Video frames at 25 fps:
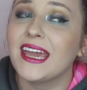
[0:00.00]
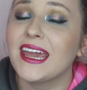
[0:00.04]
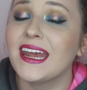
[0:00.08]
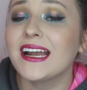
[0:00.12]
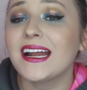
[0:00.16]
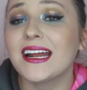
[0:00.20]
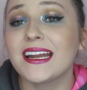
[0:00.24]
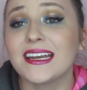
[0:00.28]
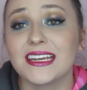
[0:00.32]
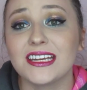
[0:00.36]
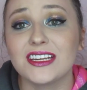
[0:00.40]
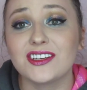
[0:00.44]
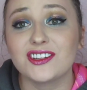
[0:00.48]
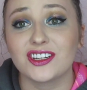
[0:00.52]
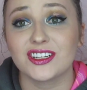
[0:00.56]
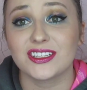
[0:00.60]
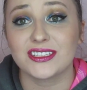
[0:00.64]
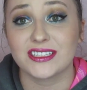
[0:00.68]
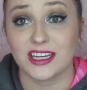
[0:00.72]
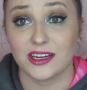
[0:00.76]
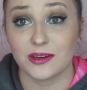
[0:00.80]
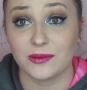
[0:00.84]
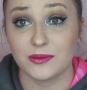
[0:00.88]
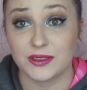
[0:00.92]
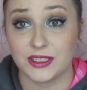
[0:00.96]
I need
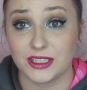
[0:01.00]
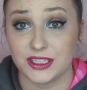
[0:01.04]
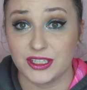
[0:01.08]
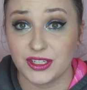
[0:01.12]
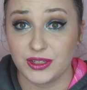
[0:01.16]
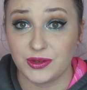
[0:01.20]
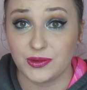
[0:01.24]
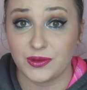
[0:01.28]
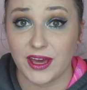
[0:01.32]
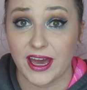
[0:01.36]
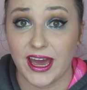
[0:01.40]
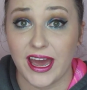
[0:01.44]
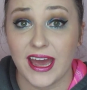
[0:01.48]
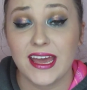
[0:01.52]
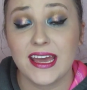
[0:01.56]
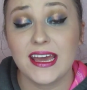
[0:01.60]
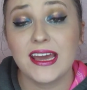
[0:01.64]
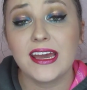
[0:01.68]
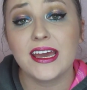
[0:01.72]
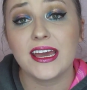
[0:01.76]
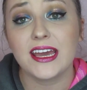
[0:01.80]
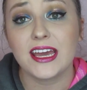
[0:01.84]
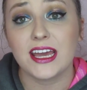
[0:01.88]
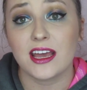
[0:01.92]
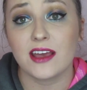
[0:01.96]
y'all's help to do that.
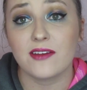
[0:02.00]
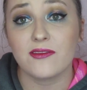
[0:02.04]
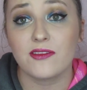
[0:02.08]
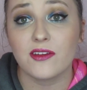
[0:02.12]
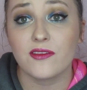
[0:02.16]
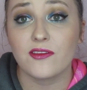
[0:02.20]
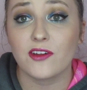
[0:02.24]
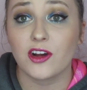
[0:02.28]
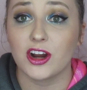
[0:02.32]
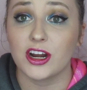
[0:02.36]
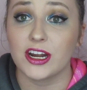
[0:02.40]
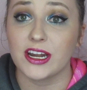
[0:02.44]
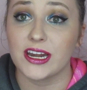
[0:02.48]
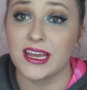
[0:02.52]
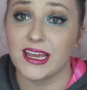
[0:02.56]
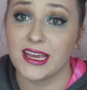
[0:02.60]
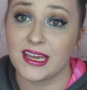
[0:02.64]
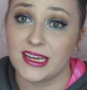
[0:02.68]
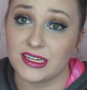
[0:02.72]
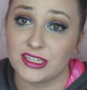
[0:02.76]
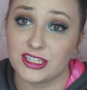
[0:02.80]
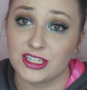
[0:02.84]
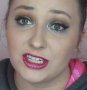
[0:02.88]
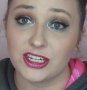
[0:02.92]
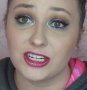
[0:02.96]
If you've already
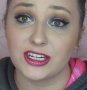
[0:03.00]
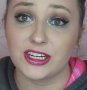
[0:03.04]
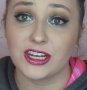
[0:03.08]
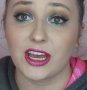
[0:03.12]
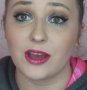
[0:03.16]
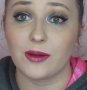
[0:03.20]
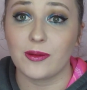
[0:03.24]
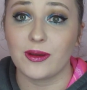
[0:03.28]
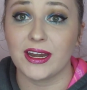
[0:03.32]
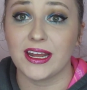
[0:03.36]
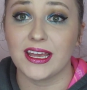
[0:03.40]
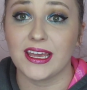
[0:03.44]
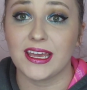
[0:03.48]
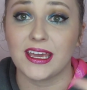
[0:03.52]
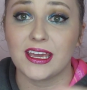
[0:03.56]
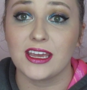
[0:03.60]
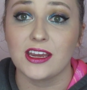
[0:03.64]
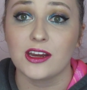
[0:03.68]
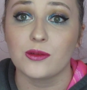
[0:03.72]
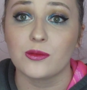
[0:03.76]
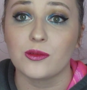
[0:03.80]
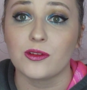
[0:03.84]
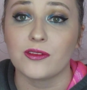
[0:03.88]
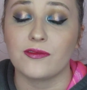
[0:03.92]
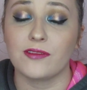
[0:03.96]
entered, go in and get
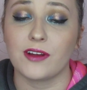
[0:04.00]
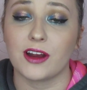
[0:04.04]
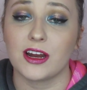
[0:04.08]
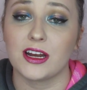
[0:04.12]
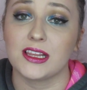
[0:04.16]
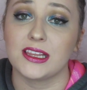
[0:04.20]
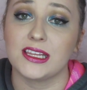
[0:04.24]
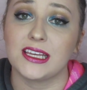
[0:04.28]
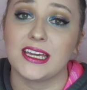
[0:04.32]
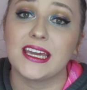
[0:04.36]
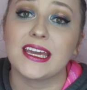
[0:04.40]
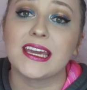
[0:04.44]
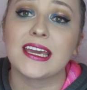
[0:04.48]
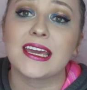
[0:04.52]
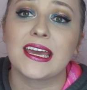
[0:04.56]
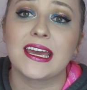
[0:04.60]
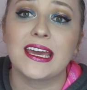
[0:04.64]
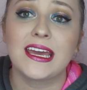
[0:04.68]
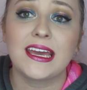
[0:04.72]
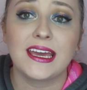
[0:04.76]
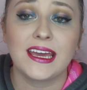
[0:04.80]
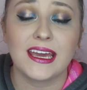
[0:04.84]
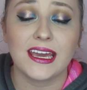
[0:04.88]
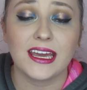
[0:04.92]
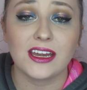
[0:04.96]
your referral link,
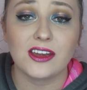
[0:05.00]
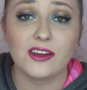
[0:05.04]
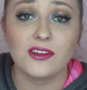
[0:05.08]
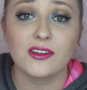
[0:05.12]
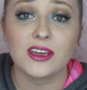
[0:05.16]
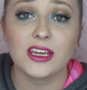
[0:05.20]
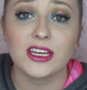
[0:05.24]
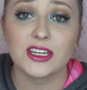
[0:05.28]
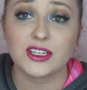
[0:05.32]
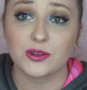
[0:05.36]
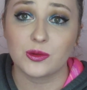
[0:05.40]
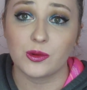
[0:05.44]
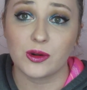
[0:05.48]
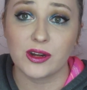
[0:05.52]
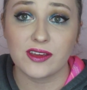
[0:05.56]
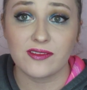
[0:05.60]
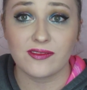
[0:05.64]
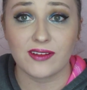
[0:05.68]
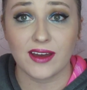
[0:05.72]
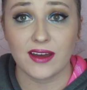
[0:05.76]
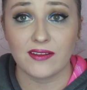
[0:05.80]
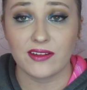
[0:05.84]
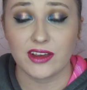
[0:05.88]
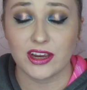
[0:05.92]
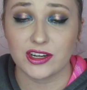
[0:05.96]
and you can get
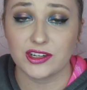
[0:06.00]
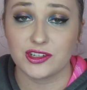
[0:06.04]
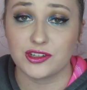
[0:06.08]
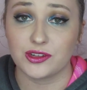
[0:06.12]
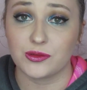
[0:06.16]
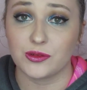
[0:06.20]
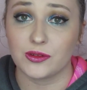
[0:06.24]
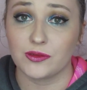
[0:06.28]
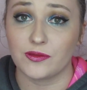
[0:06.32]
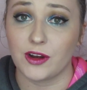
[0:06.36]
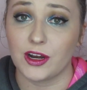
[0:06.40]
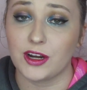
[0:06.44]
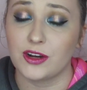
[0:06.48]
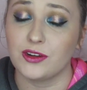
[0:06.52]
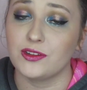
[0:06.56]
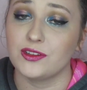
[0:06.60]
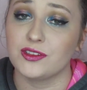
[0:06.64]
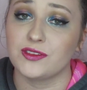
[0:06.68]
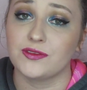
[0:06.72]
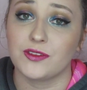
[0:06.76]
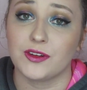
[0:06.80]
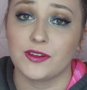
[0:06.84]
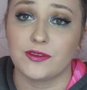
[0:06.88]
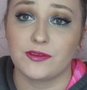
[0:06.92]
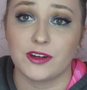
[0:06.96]
25 extra
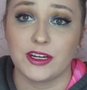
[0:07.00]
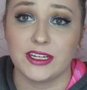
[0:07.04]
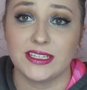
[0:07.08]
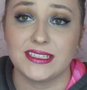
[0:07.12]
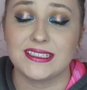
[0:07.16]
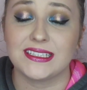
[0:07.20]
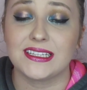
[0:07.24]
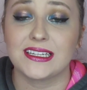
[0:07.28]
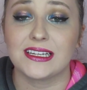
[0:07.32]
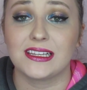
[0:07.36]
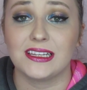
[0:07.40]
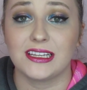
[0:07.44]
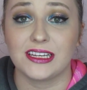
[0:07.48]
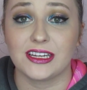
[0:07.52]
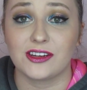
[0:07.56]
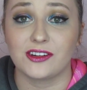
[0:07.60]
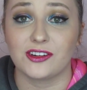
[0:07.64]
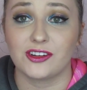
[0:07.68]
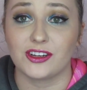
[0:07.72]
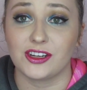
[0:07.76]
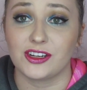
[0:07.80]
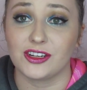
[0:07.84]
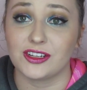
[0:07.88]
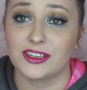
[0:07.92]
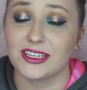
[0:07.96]
referrals for friends that click
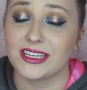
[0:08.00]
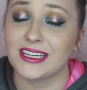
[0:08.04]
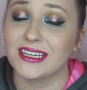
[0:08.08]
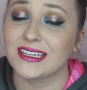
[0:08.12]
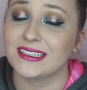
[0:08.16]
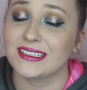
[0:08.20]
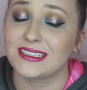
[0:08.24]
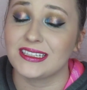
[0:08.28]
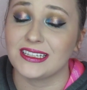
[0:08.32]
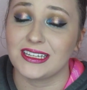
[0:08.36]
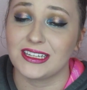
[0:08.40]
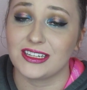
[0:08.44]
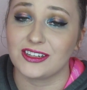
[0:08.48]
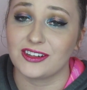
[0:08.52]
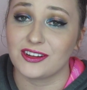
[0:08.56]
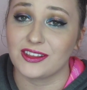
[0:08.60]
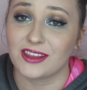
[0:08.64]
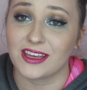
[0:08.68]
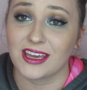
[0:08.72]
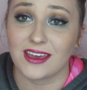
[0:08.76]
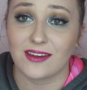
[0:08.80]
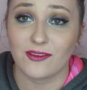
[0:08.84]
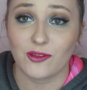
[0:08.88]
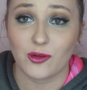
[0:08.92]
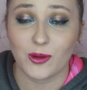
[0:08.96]
on your link to enter
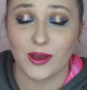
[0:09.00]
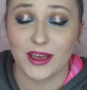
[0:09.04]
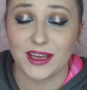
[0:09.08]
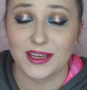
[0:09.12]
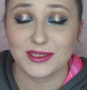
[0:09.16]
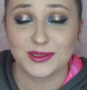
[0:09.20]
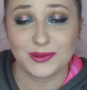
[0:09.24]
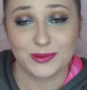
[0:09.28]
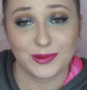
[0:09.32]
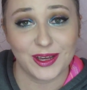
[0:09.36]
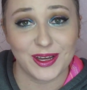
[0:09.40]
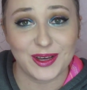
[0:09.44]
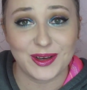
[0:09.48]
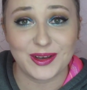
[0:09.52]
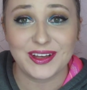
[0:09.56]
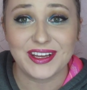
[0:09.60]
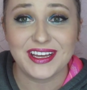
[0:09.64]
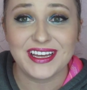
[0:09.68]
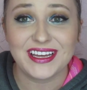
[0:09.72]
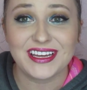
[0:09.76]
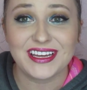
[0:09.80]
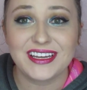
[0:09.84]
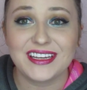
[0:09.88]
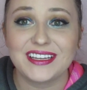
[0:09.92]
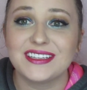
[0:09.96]
the giveaway as well.
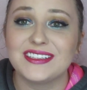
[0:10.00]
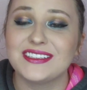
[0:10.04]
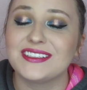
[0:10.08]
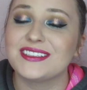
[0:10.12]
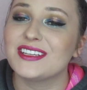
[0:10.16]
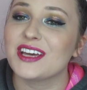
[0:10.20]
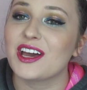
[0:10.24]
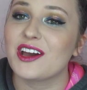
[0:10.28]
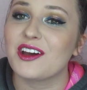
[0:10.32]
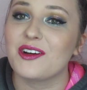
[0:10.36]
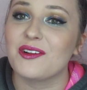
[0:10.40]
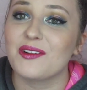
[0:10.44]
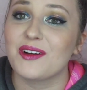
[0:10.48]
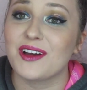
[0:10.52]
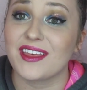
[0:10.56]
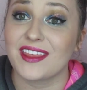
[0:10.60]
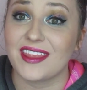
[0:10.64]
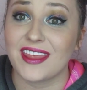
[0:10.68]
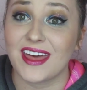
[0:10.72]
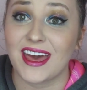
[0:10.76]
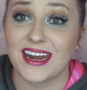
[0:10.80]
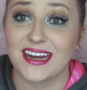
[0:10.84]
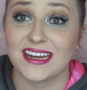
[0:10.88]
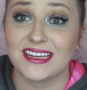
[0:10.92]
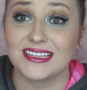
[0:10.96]
So
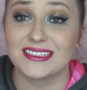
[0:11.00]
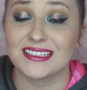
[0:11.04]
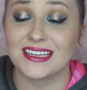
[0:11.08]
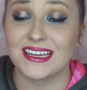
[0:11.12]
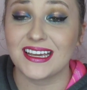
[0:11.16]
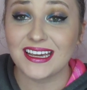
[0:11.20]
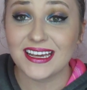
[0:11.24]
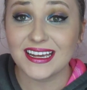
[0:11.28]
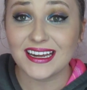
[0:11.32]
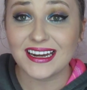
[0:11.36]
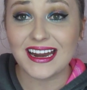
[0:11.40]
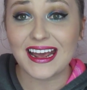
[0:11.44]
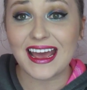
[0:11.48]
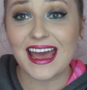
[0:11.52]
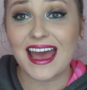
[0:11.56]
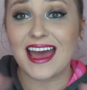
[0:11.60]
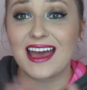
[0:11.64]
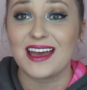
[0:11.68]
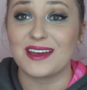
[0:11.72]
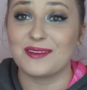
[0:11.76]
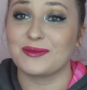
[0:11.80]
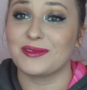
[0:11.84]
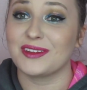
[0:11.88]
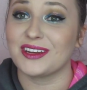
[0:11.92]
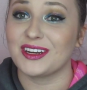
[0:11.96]
that is it.
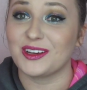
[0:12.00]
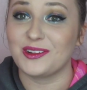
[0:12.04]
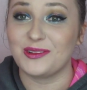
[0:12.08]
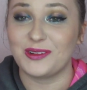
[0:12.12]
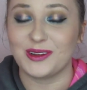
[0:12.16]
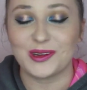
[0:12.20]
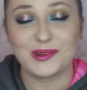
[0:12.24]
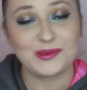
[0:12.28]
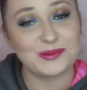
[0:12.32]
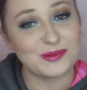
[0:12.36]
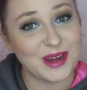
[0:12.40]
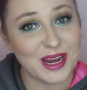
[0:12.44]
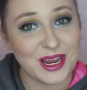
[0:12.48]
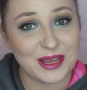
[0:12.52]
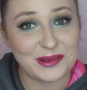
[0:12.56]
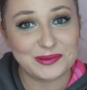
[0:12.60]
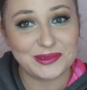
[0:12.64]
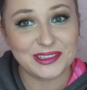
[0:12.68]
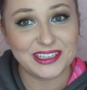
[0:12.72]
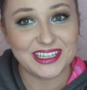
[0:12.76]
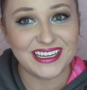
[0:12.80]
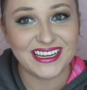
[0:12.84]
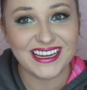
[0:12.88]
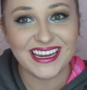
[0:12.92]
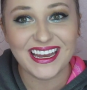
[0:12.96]
I'm going to quit
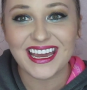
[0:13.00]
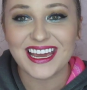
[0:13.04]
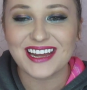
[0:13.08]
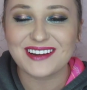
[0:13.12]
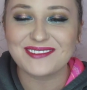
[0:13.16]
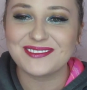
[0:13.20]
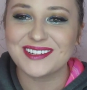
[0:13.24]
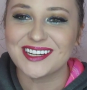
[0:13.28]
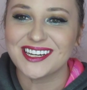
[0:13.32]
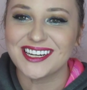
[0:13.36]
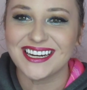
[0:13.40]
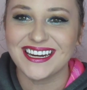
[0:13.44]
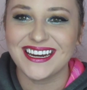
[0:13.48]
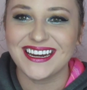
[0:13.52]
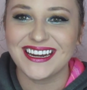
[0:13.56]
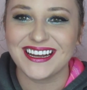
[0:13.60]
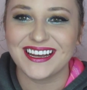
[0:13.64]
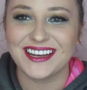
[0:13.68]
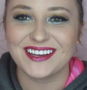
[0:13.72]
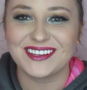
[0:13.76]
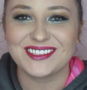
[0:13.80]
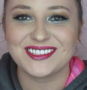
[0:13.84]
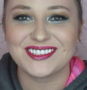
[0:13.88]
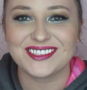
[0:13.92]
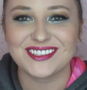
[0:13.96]
rambling, and we're going to
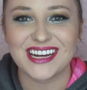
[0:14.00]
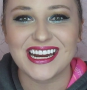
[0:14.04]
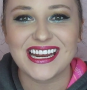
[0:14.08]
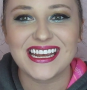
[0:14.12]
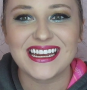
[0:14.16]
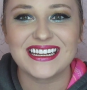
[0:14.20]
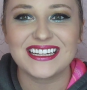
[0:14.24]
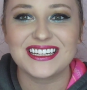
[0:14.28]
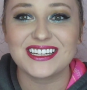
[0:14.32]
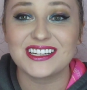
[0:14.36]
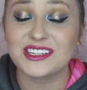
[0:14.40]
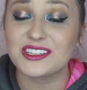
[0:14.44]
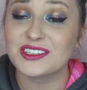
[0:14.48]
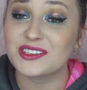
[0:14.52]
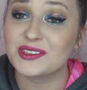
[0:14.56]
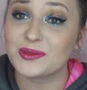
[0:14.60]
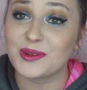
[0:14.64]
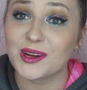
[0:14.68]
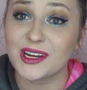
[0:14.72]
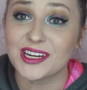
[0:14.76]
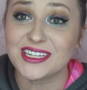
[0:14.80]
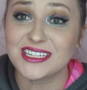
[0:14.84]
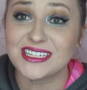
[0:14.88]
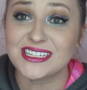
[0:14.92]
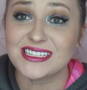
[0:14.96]
go straight into your
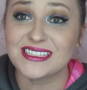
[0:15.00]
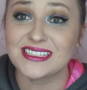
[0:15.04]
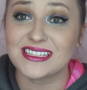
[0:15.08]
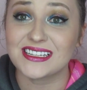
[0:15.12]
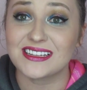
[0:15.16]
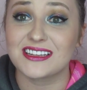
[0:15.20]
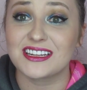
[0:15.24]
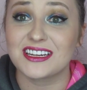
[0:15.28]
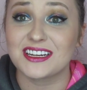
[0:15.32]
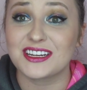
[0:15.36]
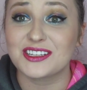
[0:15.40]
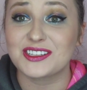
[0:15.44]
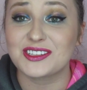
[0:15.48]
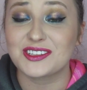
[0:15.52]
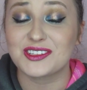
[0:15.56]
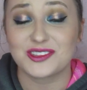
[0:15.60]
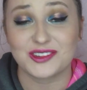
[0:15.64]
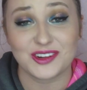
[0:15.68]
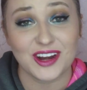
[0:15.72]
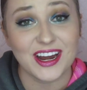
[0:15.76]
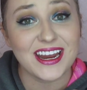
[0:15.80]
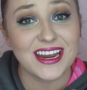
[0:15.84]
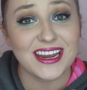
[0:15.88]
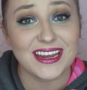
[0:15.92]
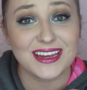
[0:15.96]
swatches and then
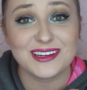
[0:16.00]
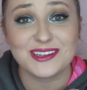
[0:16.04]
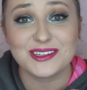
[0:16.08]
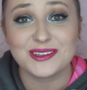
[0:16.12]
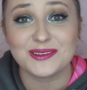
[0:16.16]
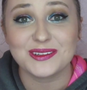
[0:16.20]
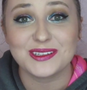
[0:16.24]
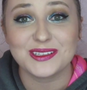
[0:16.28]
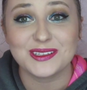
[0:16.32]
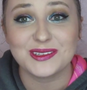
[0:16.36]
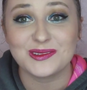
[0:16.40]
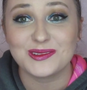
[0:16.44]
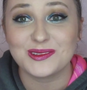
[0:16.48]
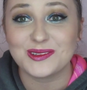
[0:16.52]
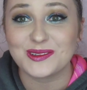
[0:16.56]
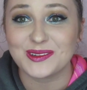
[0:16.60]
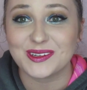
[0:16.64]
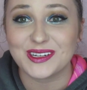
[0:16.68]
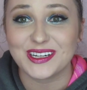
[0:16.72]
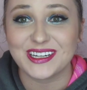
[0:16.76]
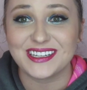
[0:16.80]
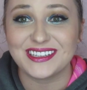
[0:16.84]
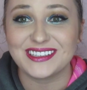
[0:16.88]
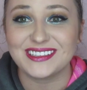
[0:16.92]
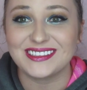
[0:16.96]
straight into a
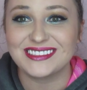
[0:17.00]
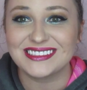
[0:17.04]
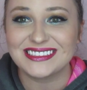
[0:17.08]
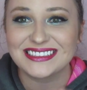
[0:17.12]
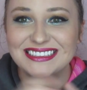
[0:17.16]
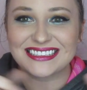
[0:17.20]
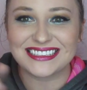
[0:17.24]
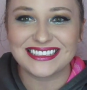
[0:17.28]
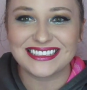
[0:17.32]
tutorial.